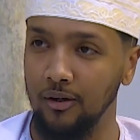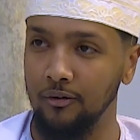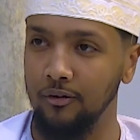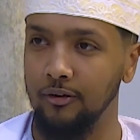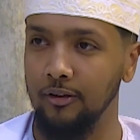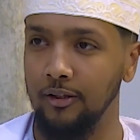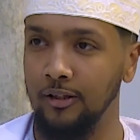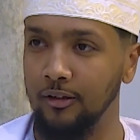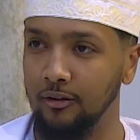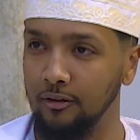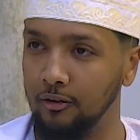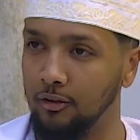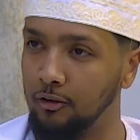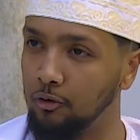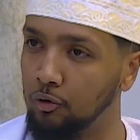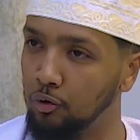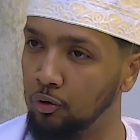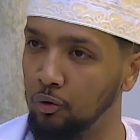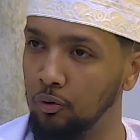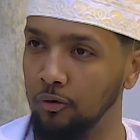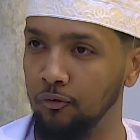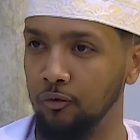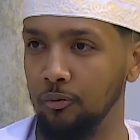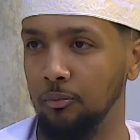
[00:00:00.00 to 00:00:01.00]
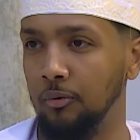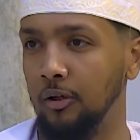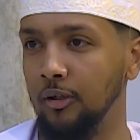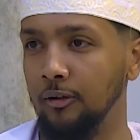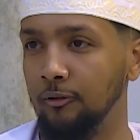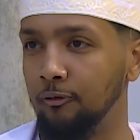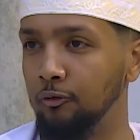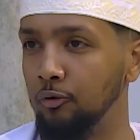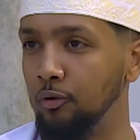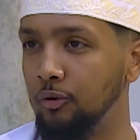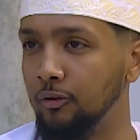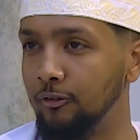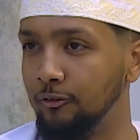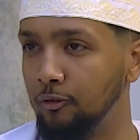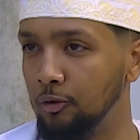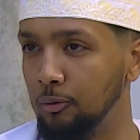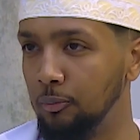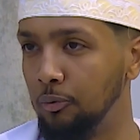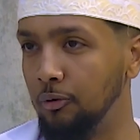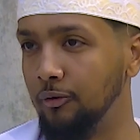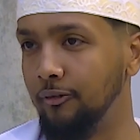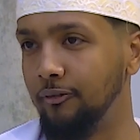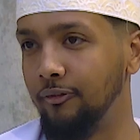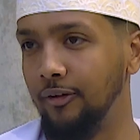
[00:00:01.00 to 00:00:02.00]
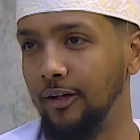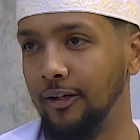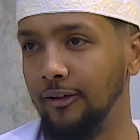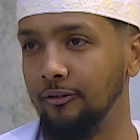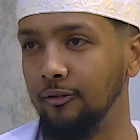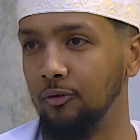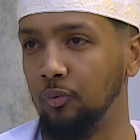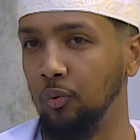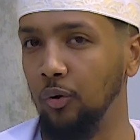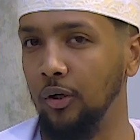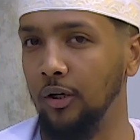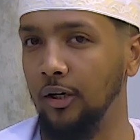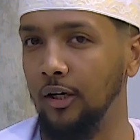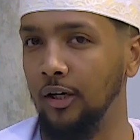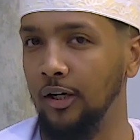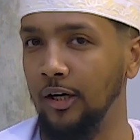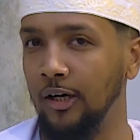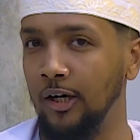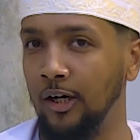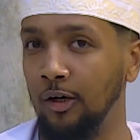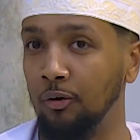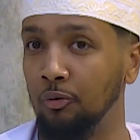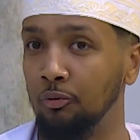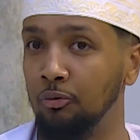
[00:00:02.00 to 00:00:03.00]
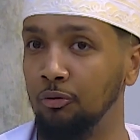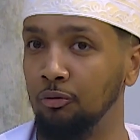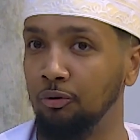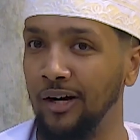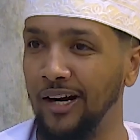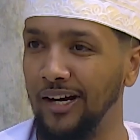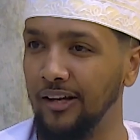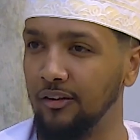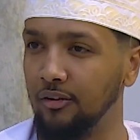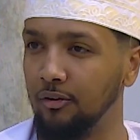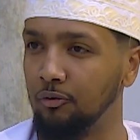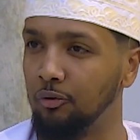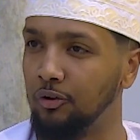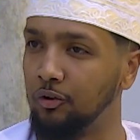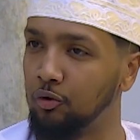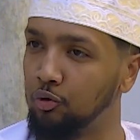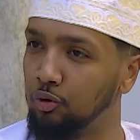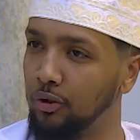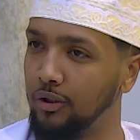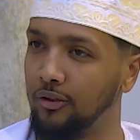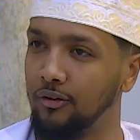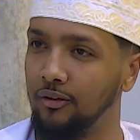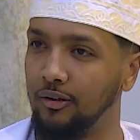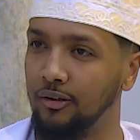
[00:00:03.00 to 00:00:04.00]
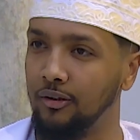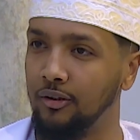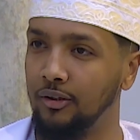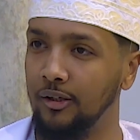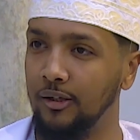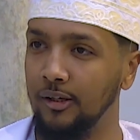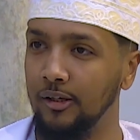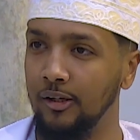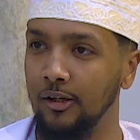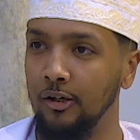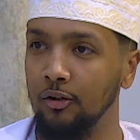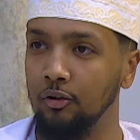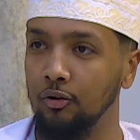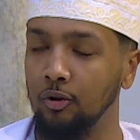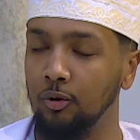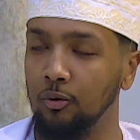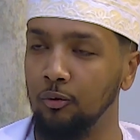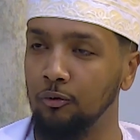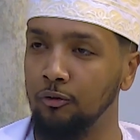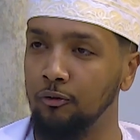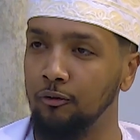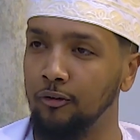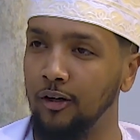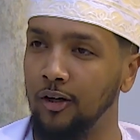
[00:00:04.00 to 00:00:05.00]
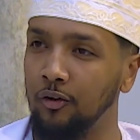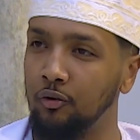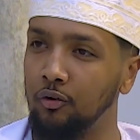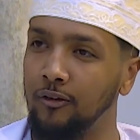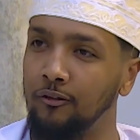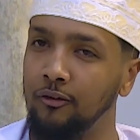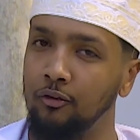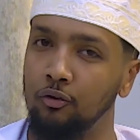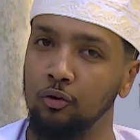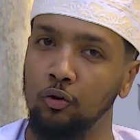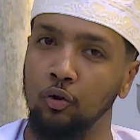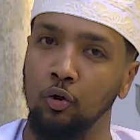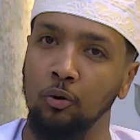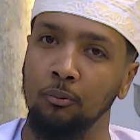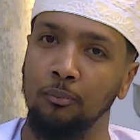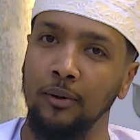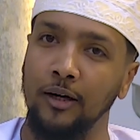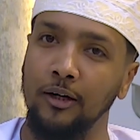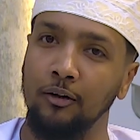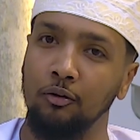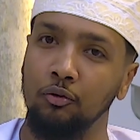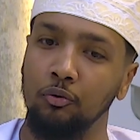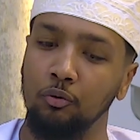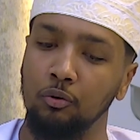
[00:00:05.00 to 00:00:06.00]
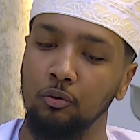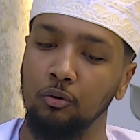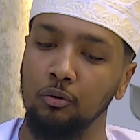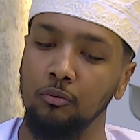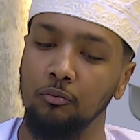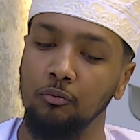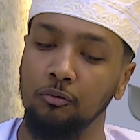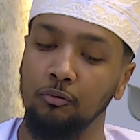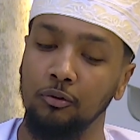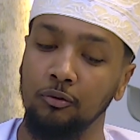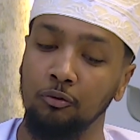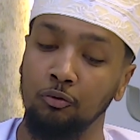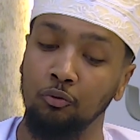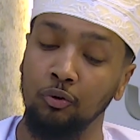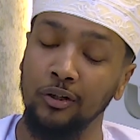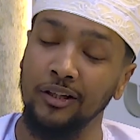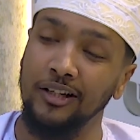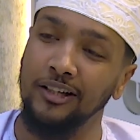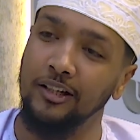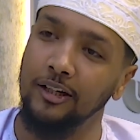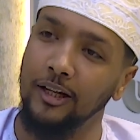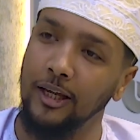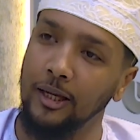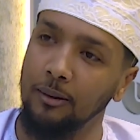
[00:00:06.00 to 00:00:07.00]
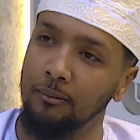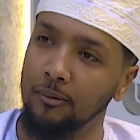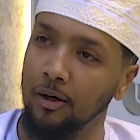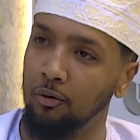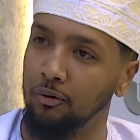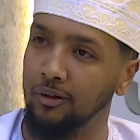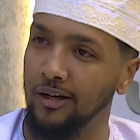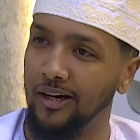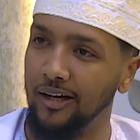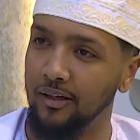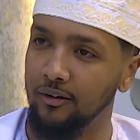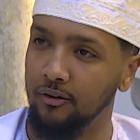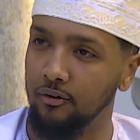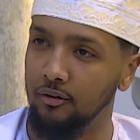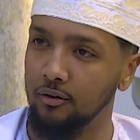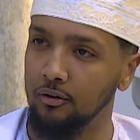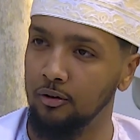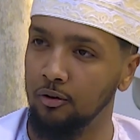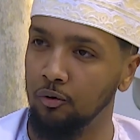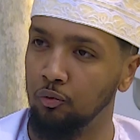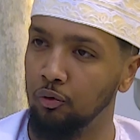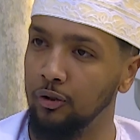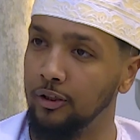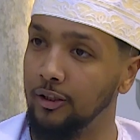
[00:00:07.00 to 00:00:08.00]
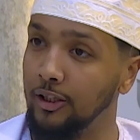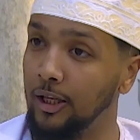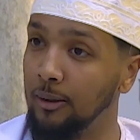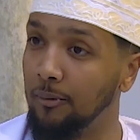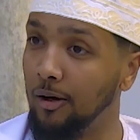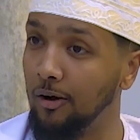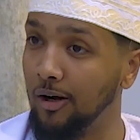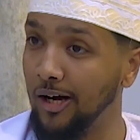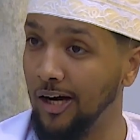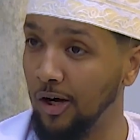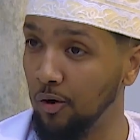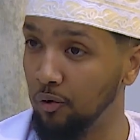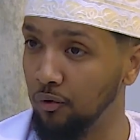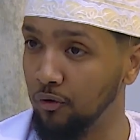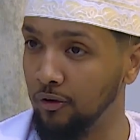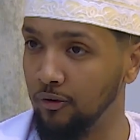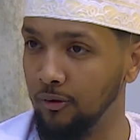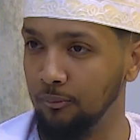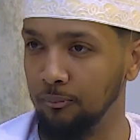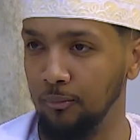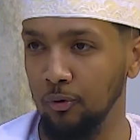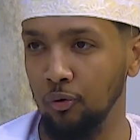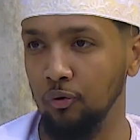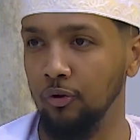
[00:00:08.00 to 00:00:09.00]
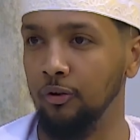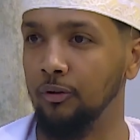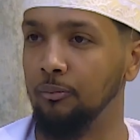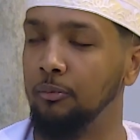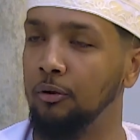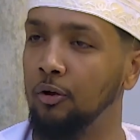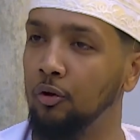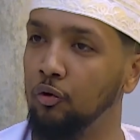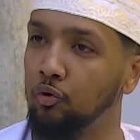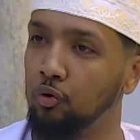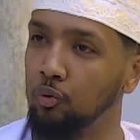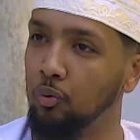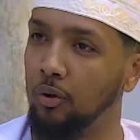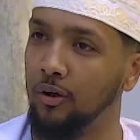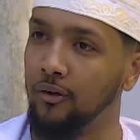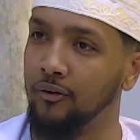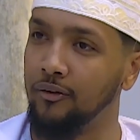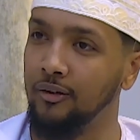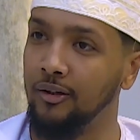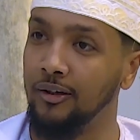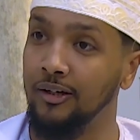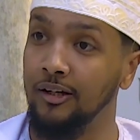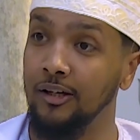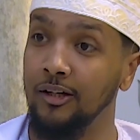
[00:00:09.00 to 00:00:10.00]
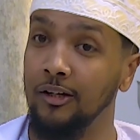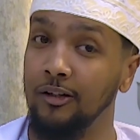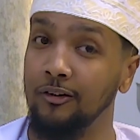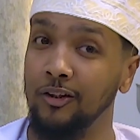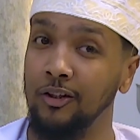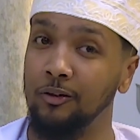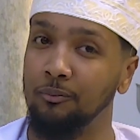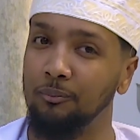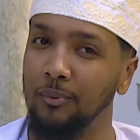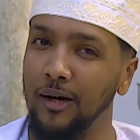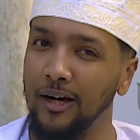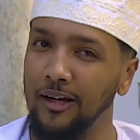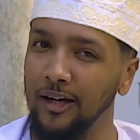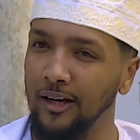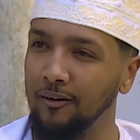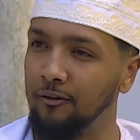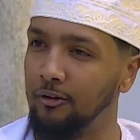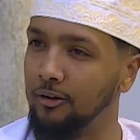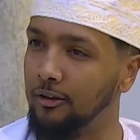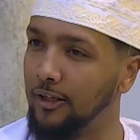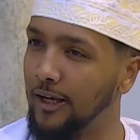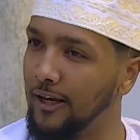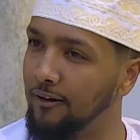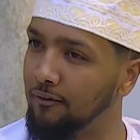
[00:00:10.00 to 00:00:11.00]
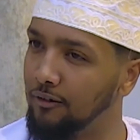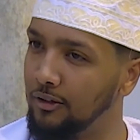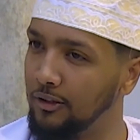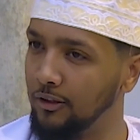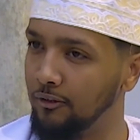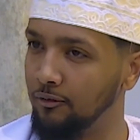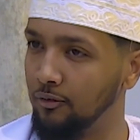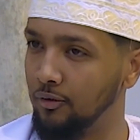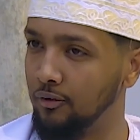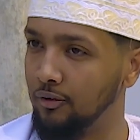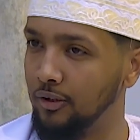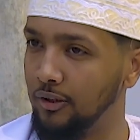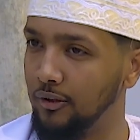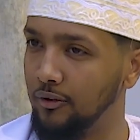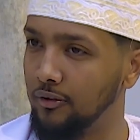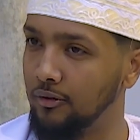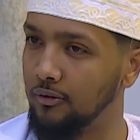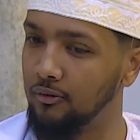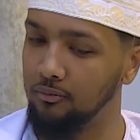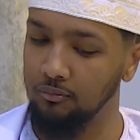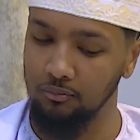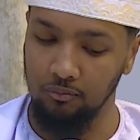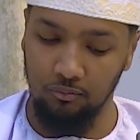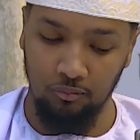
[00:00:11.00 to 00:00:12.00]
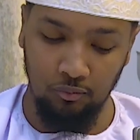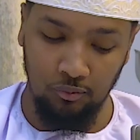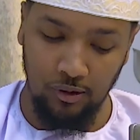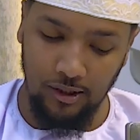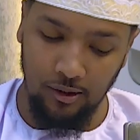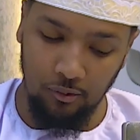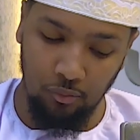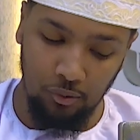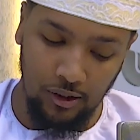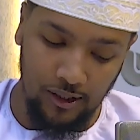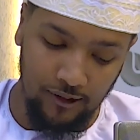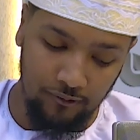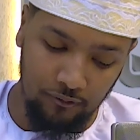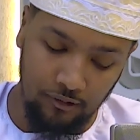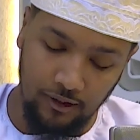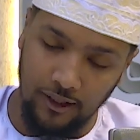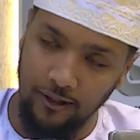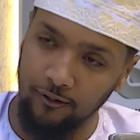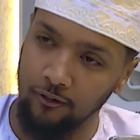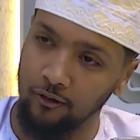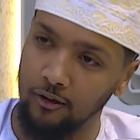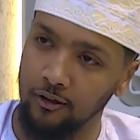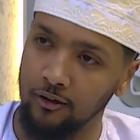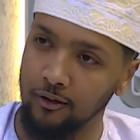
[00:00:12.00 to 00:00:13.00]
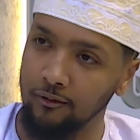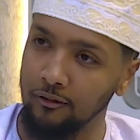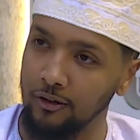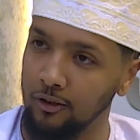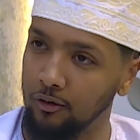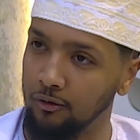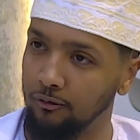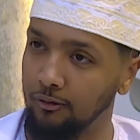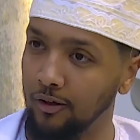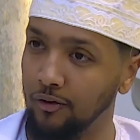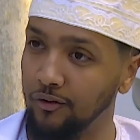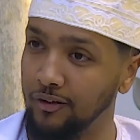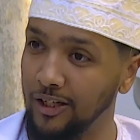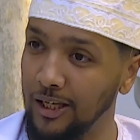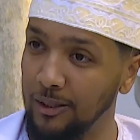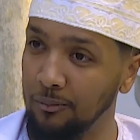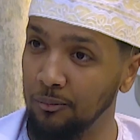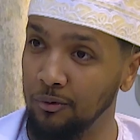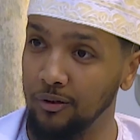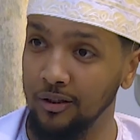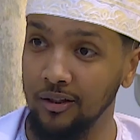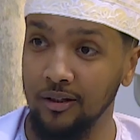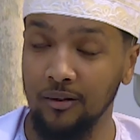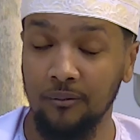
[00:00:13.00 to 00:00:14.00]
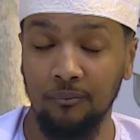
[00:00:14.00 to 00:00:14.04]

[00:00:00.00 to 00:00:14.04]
in the law of Somalia through the 4.5, where our rights are restricted. So for us to go back to reclaim our lands or reclaim our houses, the buildings belongs to us, despite having the evidence for this, where we have the certificates of our name on it,